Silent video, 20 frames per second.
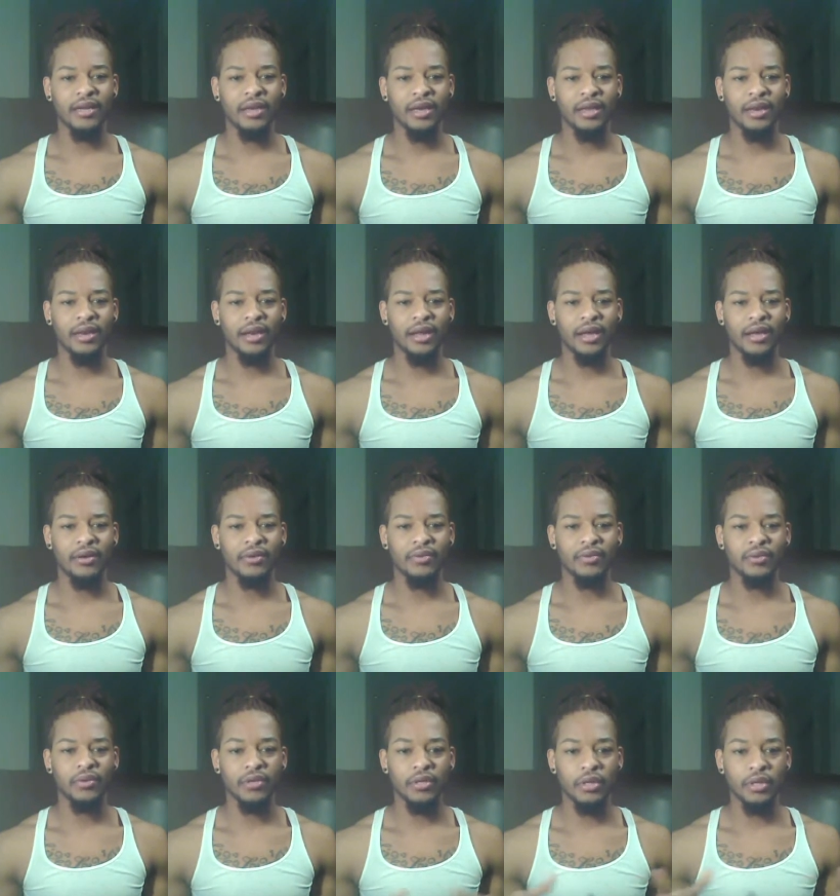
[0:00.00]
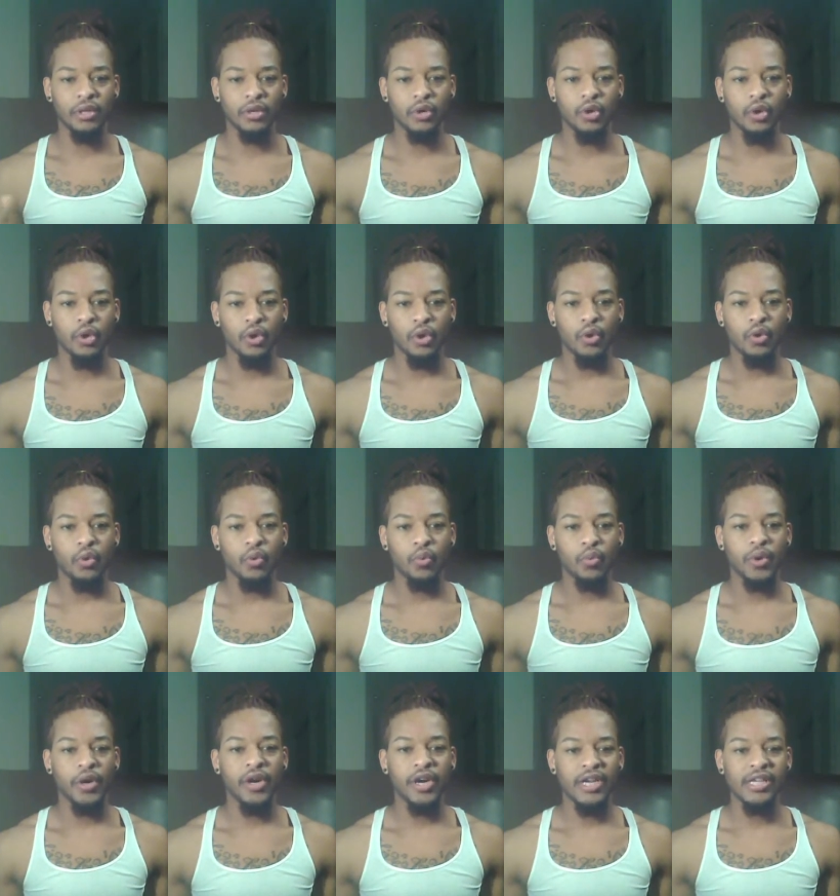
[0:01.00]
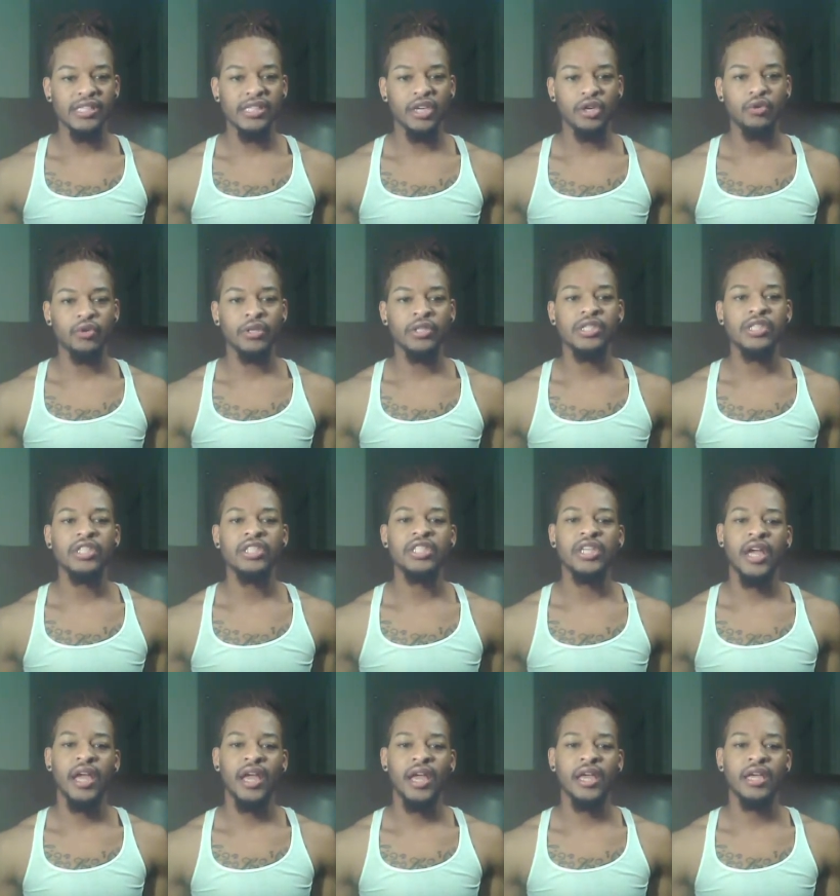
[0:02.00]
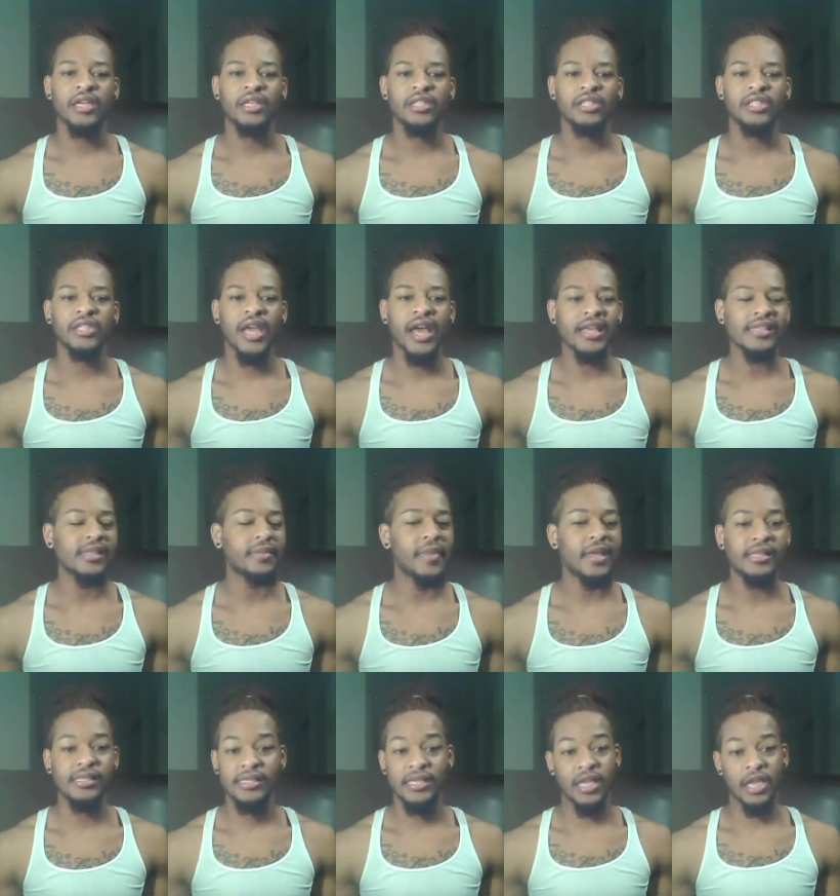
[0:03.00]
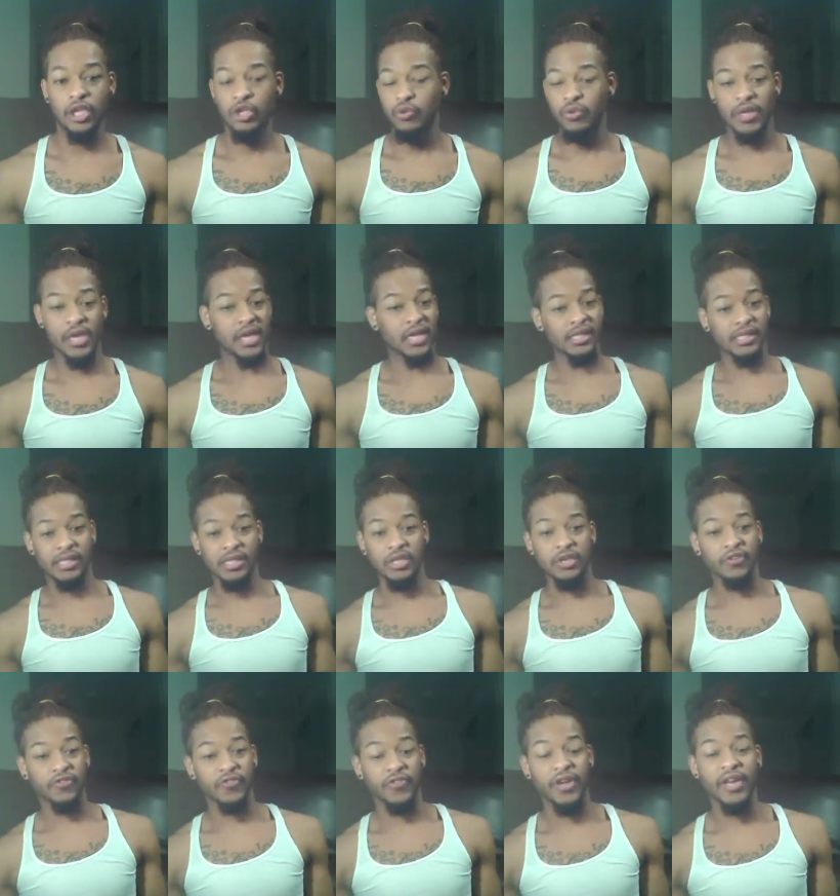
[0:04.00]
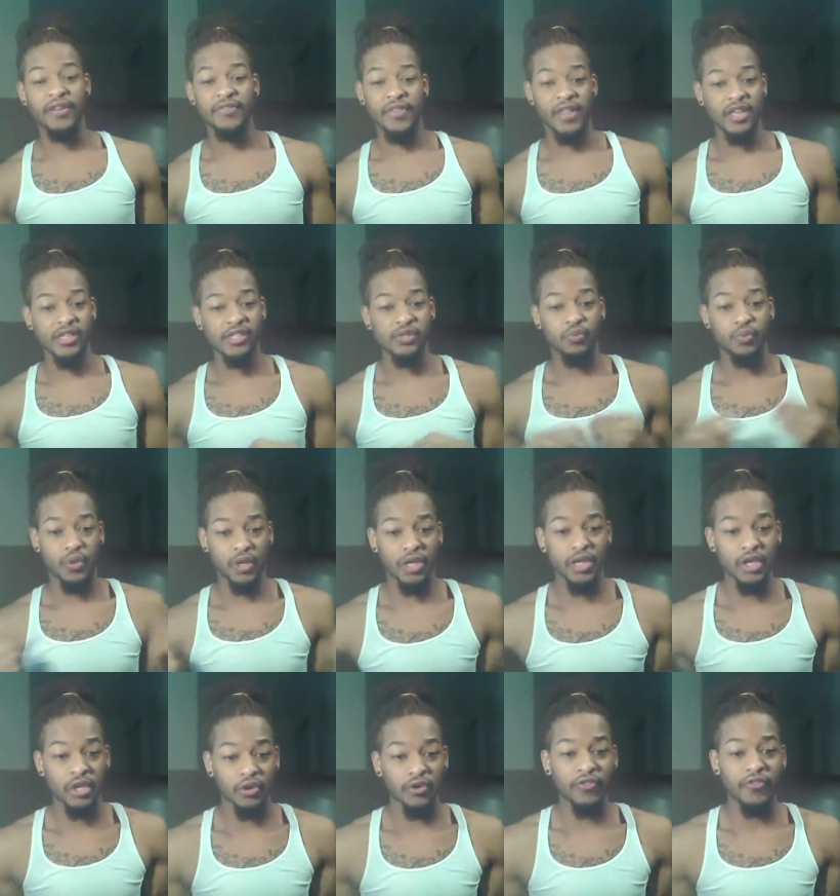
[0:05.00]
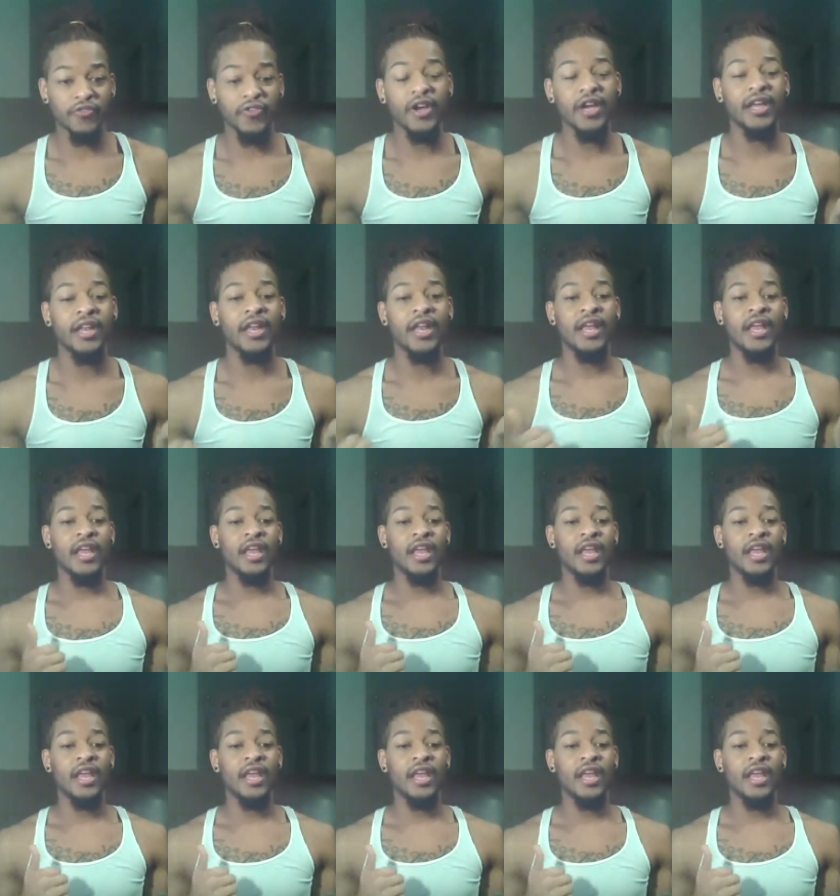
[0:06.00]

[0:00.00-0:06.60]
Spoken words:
cut it out. Where is it going to change? Yes, I'm not saying you can't see your friend if that's really your friend.